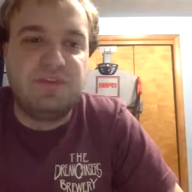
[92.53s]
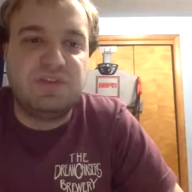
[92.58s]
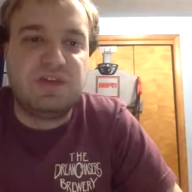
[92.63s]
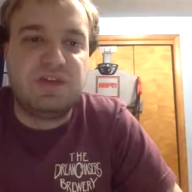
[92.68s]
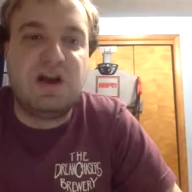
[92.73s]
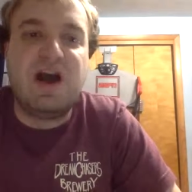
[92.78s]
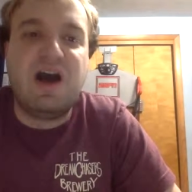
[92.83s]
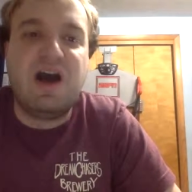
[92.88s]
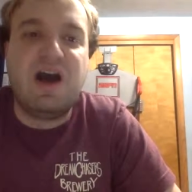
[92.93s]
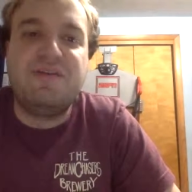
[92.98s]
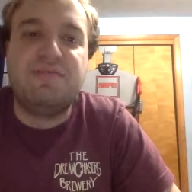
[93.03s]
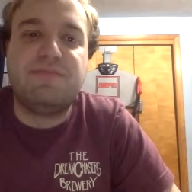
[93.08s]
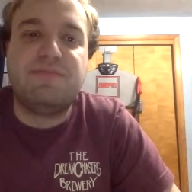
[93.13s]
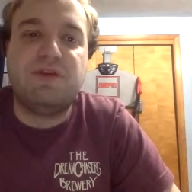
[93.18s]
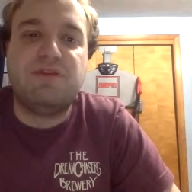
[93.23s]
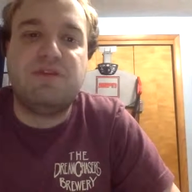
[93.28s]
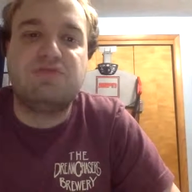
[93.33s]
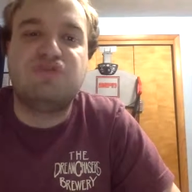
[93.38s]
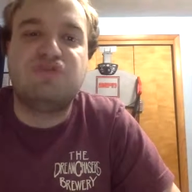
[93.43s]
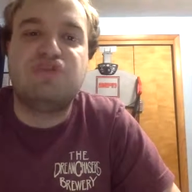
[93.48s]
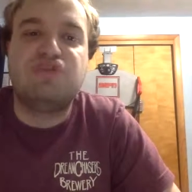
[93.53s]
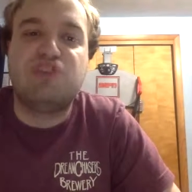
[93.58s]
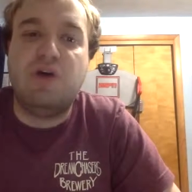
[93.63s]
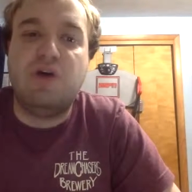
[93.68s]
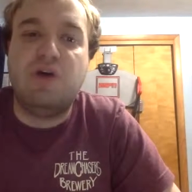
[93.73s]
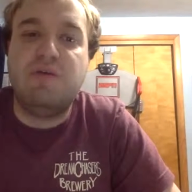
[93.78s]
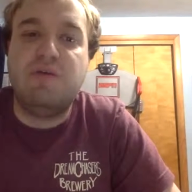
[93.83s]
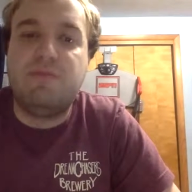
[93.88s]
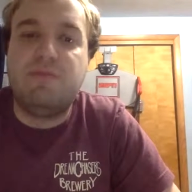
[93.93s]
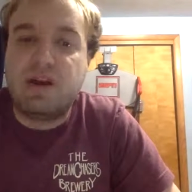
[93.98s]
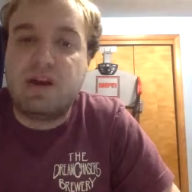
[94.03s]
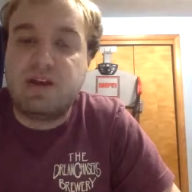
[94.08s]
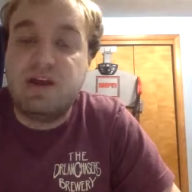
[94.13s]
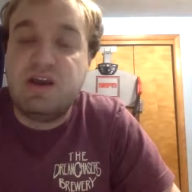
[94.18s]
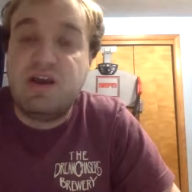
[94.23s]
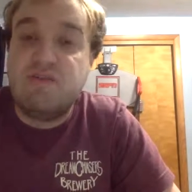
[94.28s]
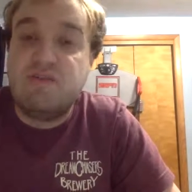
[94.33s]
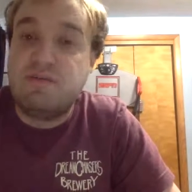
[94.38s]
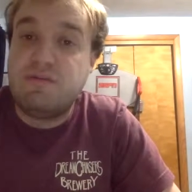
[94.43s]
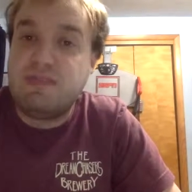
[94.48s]
the Coffey brothers, Joe and Mark
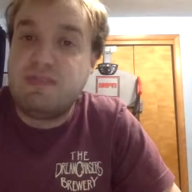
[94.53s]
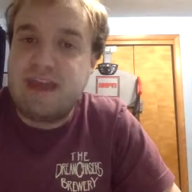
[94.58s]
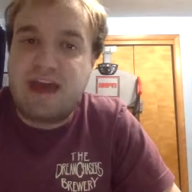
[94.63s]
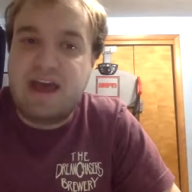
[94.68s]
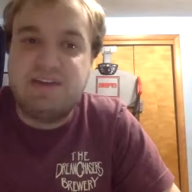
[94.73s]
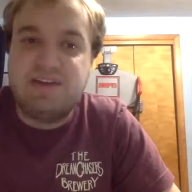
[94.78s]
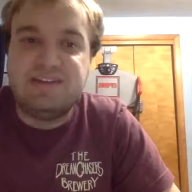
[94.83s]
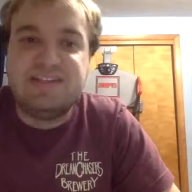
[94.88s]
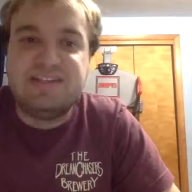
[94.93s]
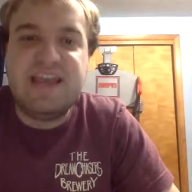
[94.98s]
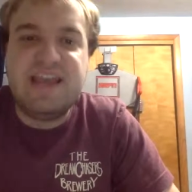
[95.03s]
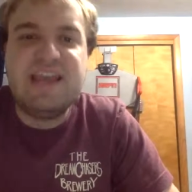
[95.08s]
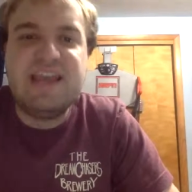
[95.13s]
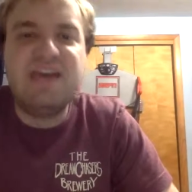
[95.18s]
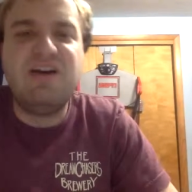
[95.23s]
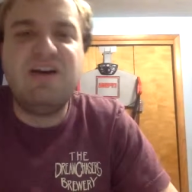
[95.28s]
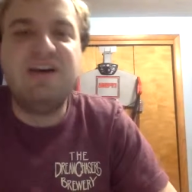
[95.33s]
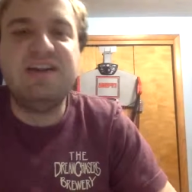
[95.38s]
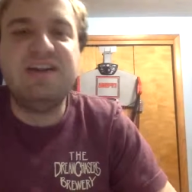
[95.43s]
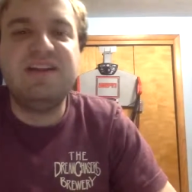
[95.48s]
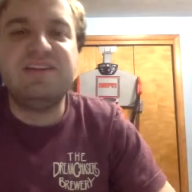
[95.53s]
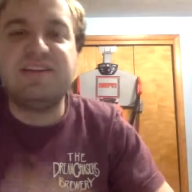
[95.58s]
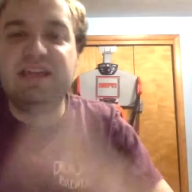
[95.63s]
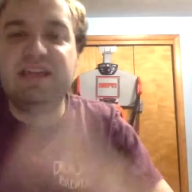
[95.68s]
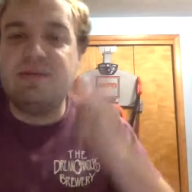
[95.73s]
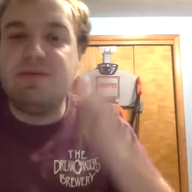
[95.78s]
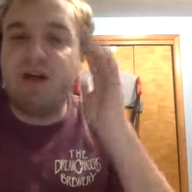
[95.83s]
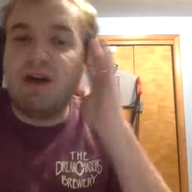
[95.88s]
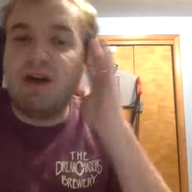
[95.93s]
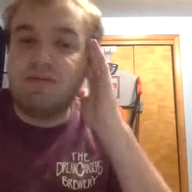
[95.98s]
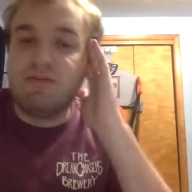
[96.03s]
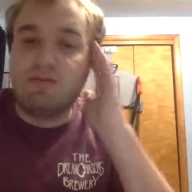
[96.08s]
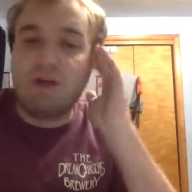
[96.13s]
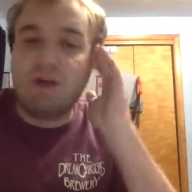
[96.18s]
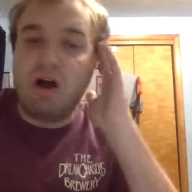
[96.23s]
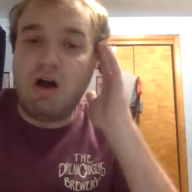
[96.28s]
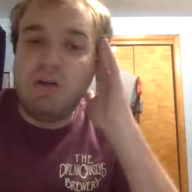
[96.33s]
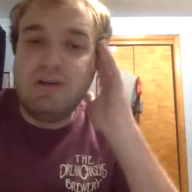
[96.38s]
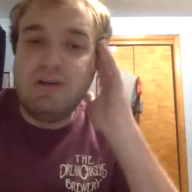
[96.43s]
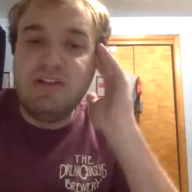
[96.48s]
from Gallus, taking on the team of
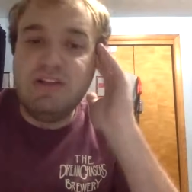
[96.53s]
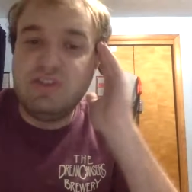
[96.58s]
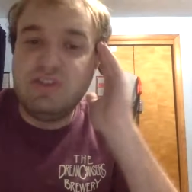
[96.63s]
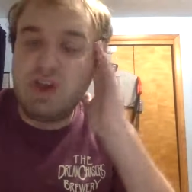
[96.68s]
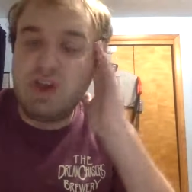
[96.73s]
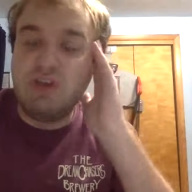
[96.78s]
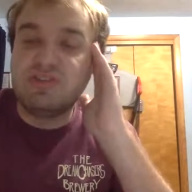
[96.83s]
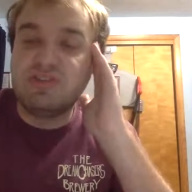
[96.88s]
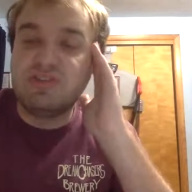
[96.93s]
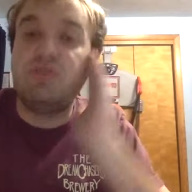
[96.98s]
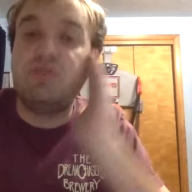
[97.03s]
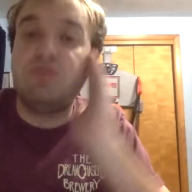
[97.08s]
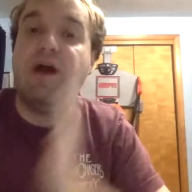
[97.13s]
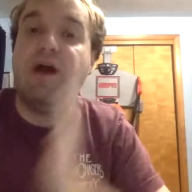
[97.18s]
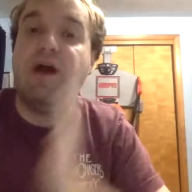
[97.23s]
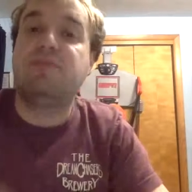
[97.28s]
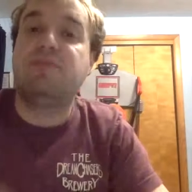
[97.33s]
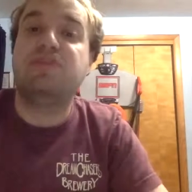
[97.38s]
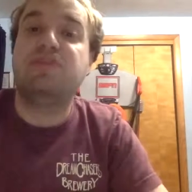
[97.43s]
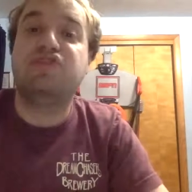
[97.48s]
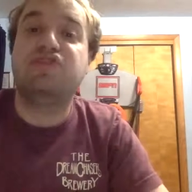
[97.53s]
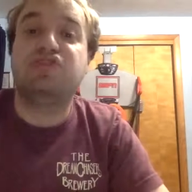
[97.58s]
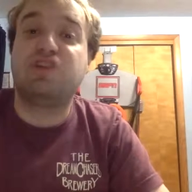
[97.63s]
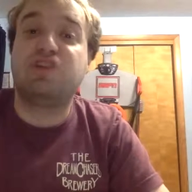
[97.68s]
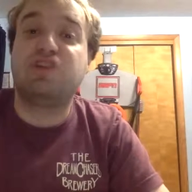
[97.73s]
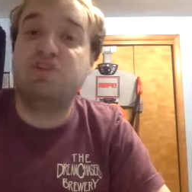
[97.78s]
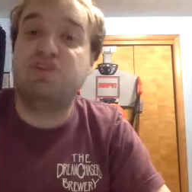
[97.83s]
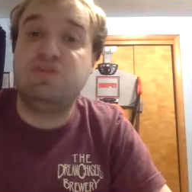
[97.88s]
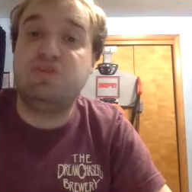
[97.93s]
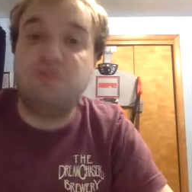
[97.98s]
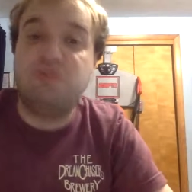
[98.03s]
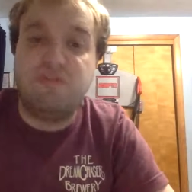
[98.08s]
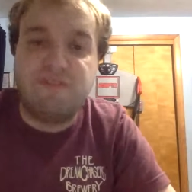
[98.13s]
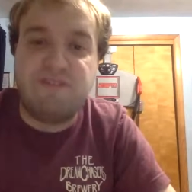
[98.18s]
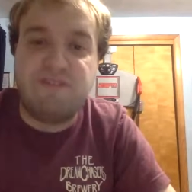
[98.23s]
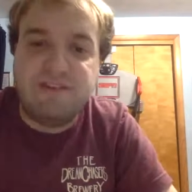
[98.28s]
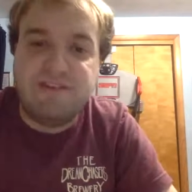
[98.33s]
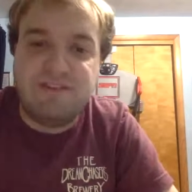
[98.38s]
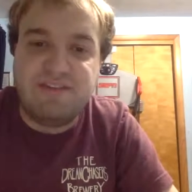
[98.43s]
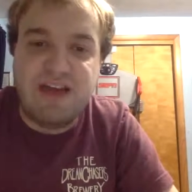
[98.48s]
Raul Mendoza, who I believe should go to two oh
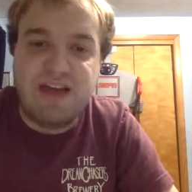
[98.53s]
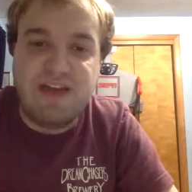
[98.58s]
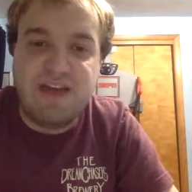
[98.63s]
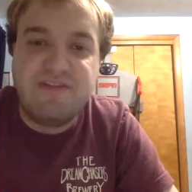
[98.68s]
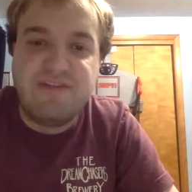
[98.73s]
five Live,